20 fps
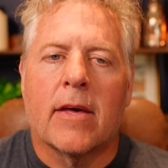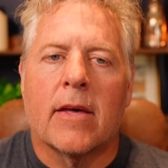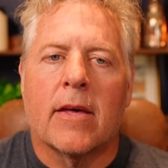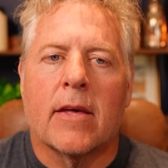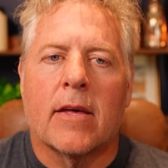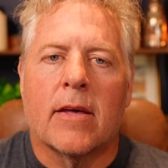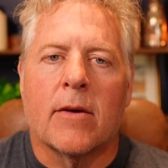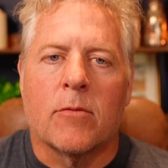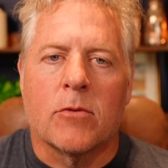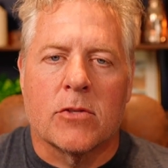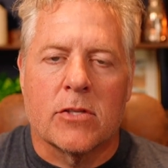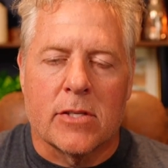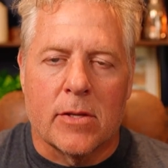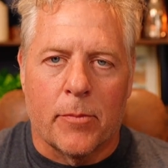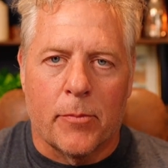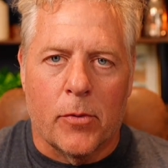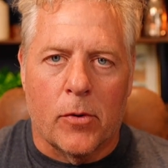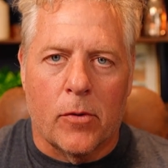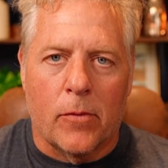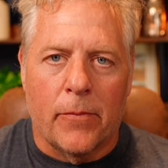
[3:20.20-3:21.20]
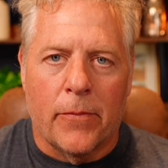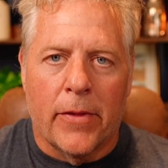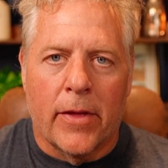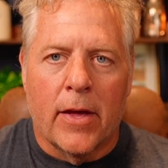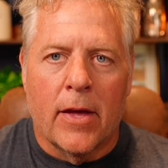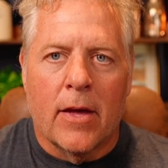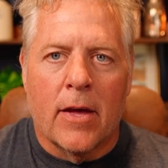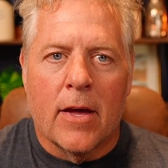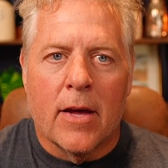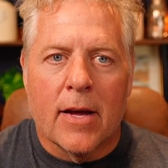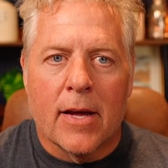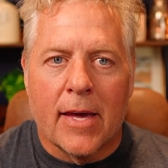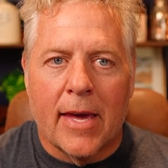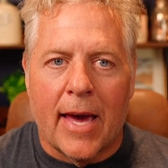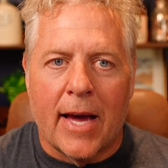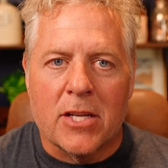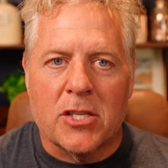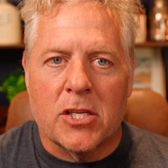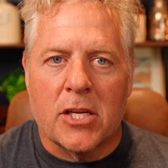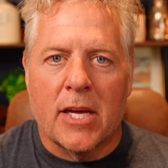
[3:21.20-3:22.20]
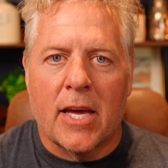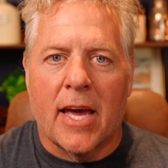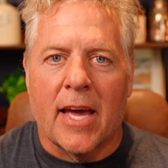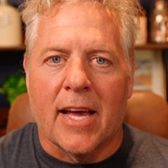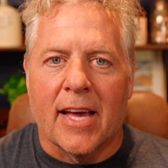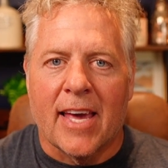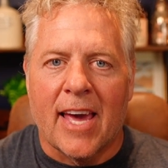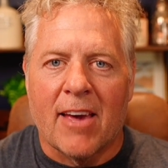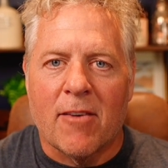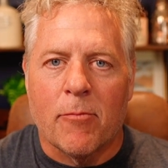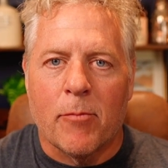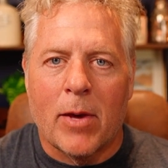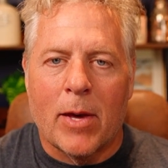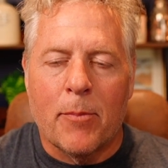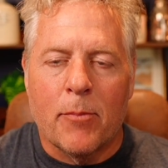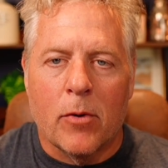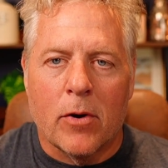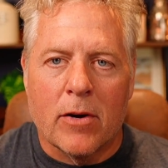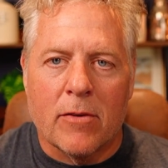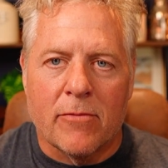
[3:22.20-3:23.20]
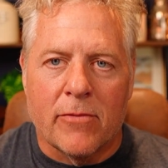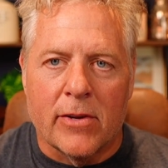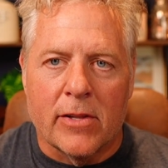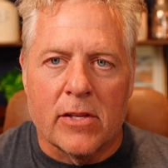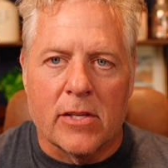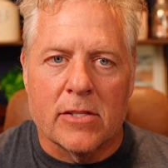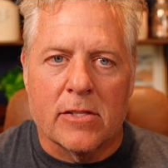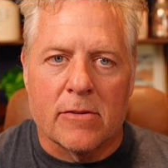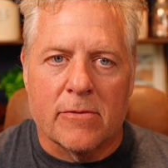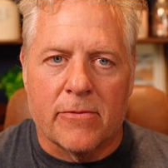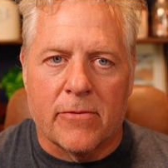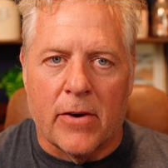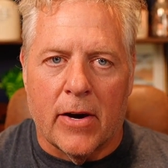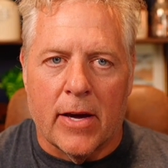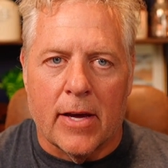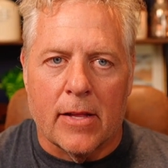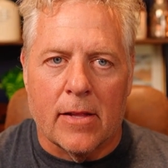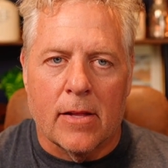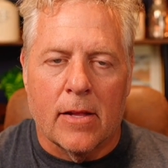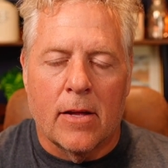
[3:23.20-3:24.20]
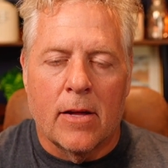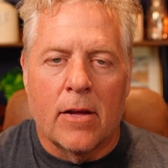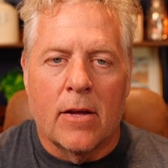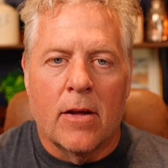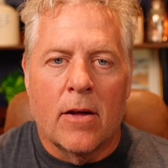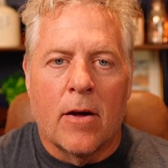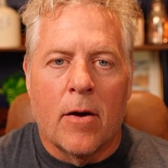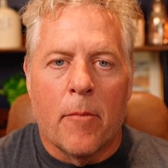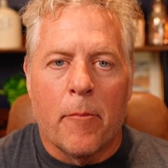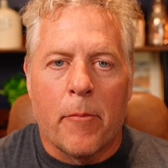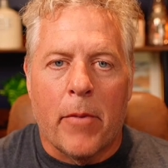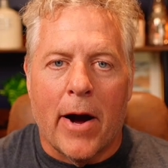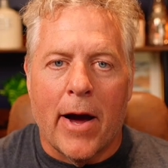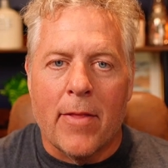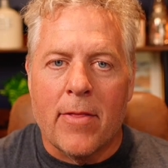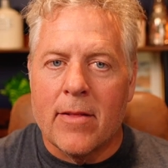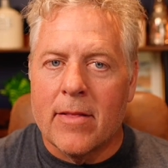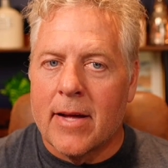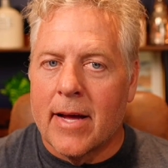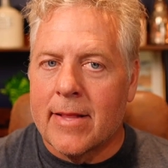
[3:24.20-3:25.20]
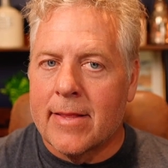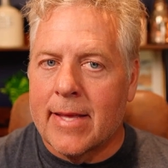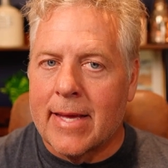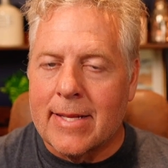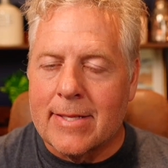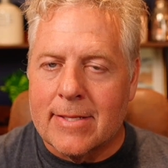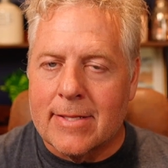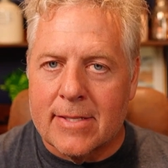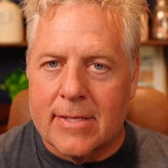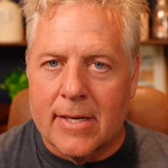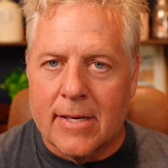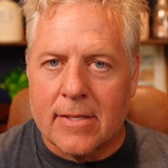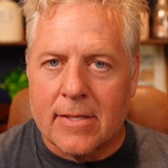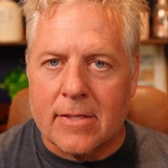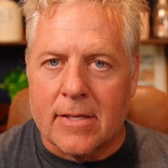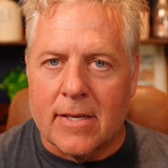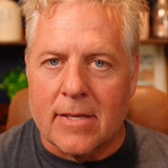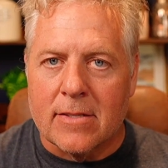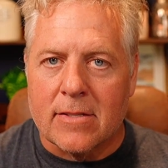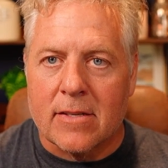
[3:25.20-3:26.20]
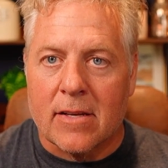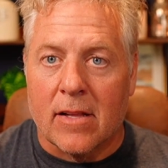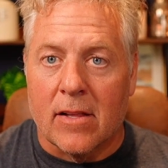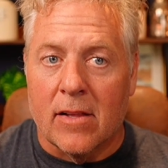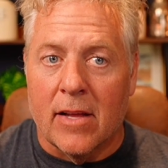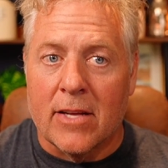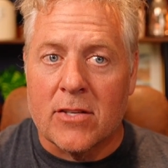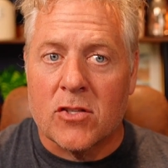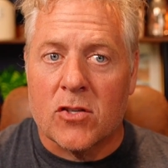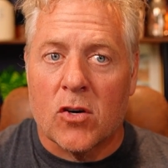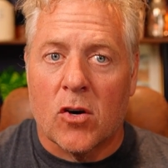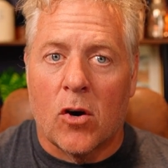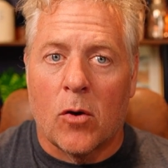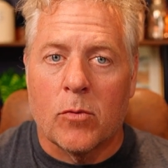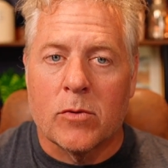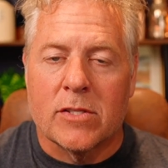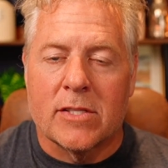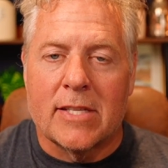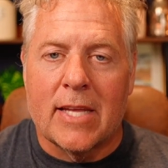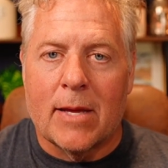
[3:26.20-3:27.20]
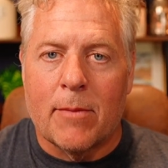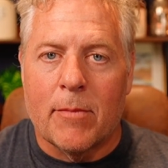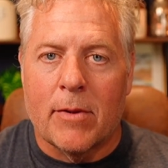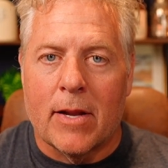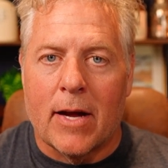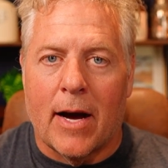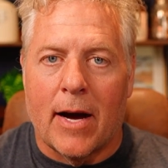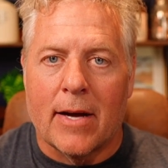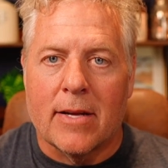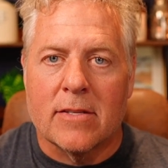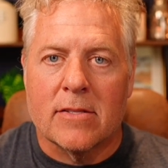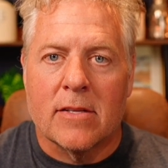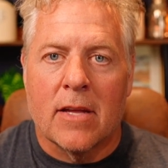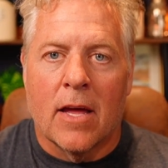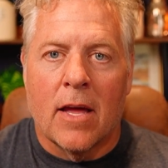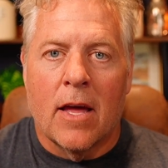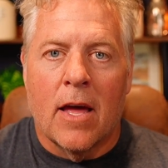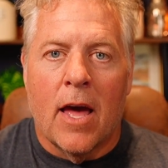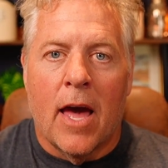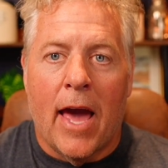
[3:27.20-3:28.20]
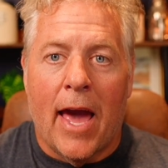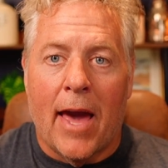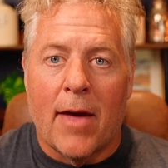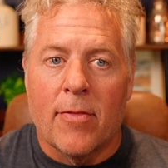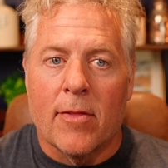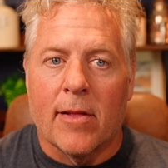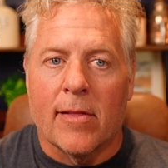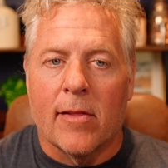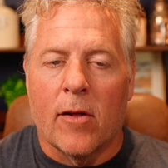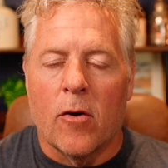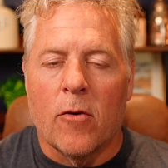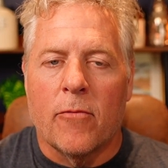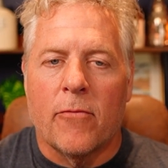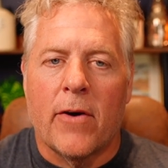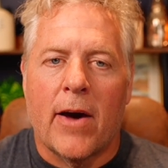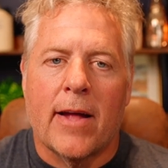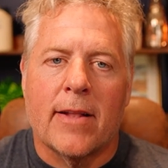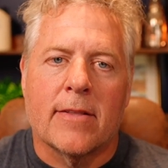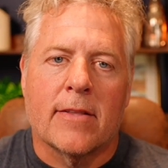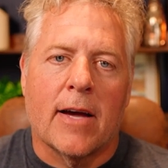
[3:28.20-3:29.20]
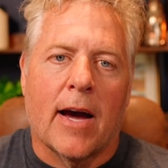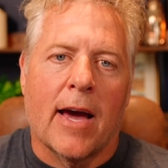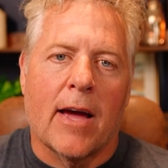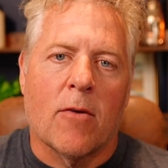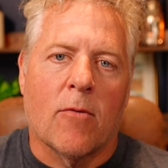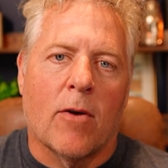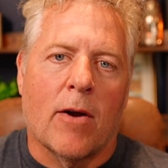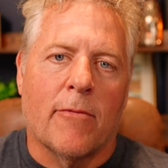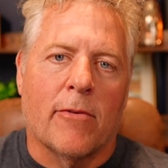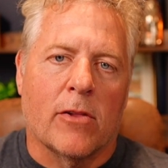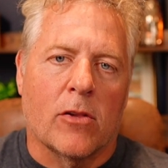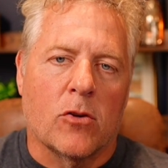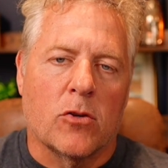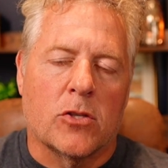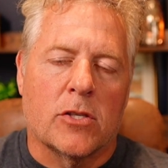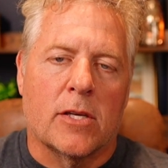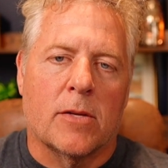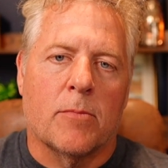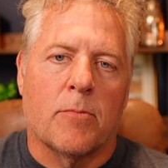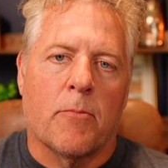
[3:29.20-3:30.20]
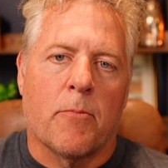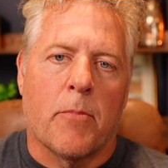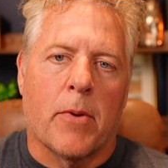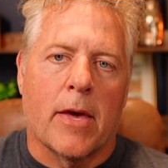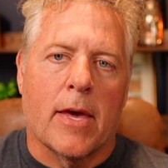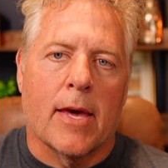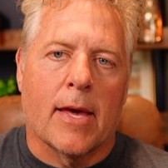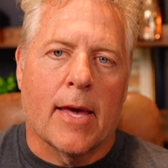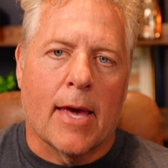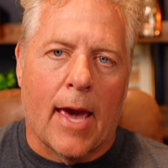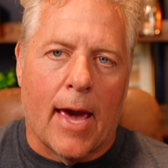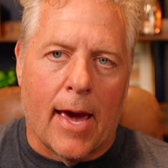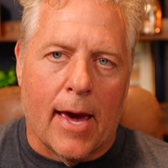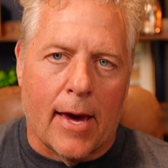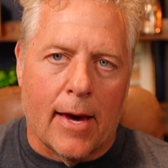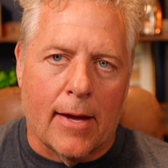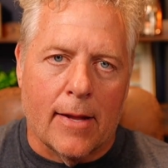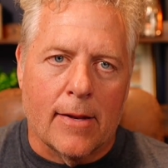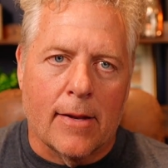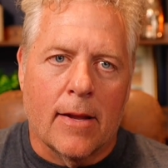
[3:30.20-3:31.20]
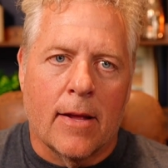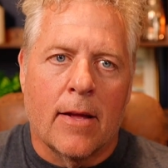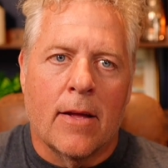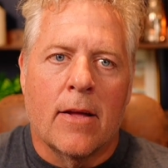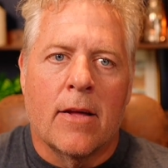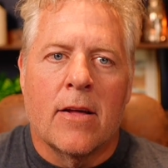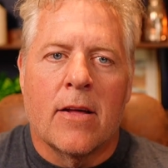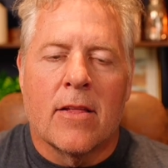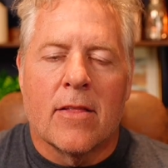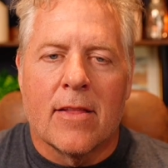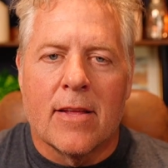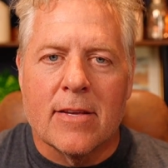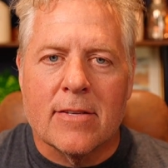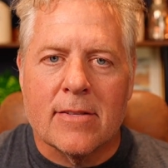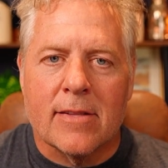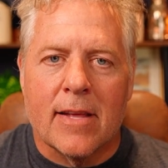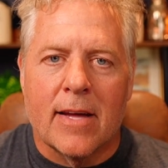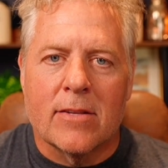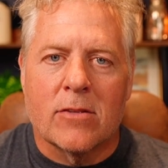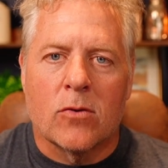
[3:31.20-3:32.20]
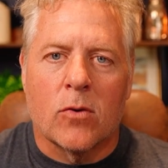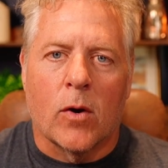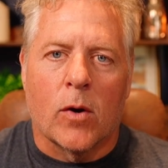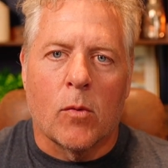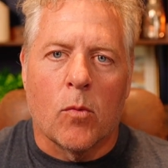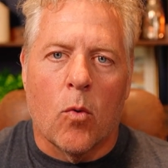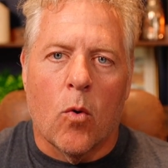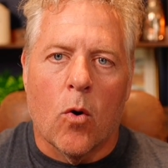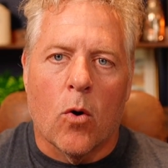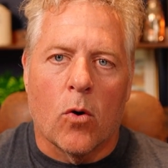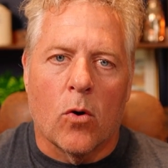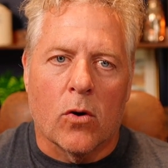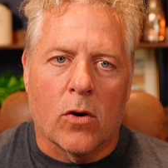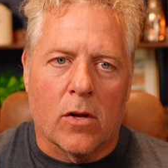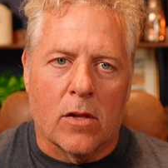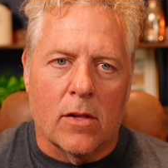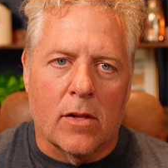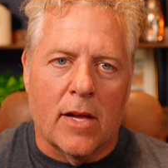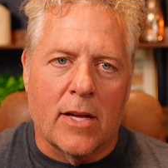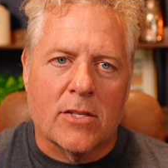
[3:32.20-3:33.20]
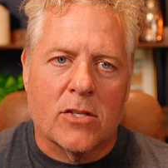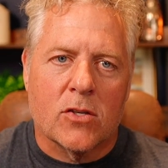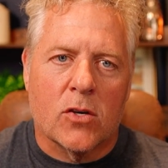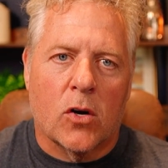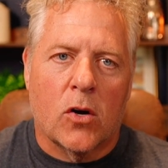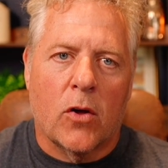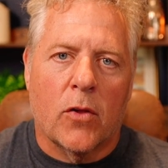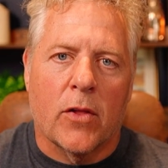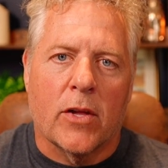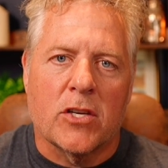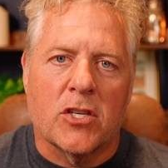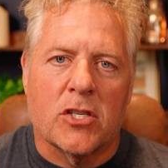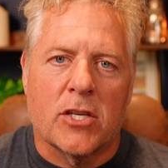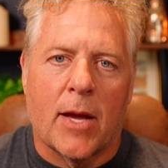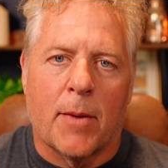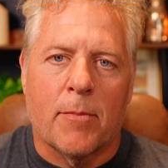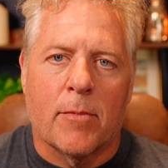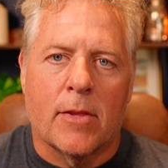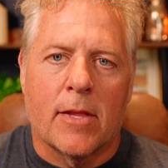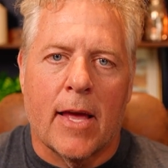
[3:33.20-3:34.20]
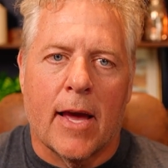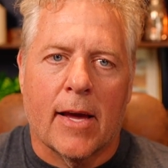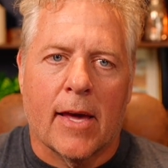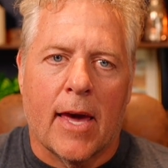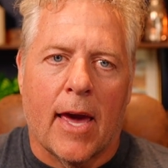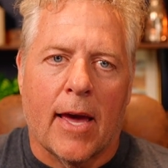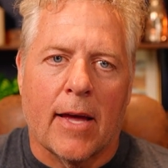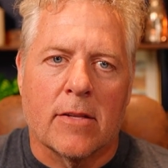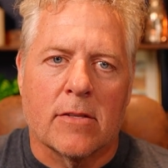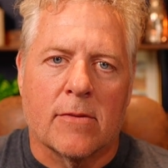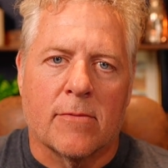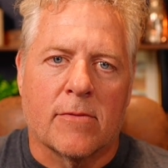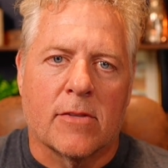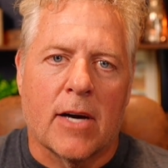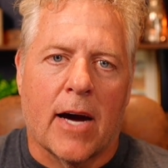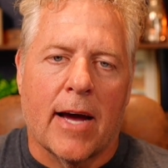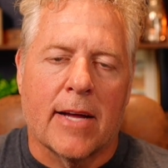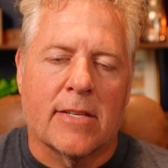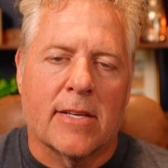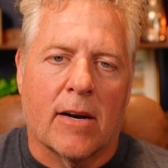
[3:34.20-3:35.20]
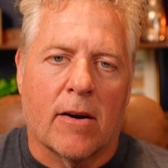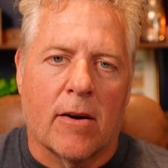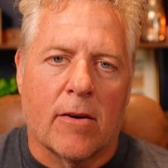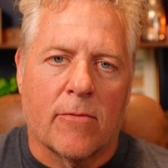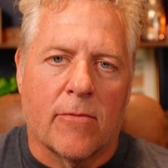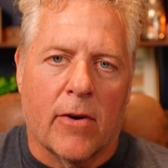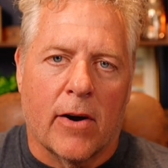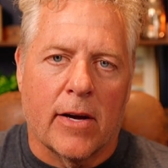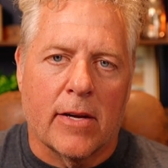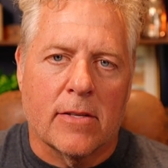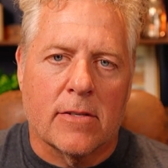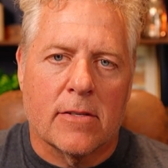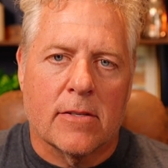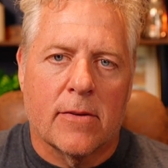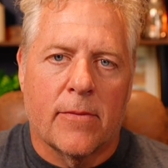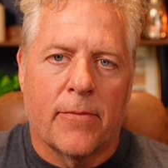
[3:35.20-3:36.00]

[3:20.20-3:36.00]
It was simple, catchy, and gave people a villain to fight. By the 1960s, cholesterol was demonized, and the low-fat diet revolution began. This led to a war on cholesterol that shaped decades of dietary advice.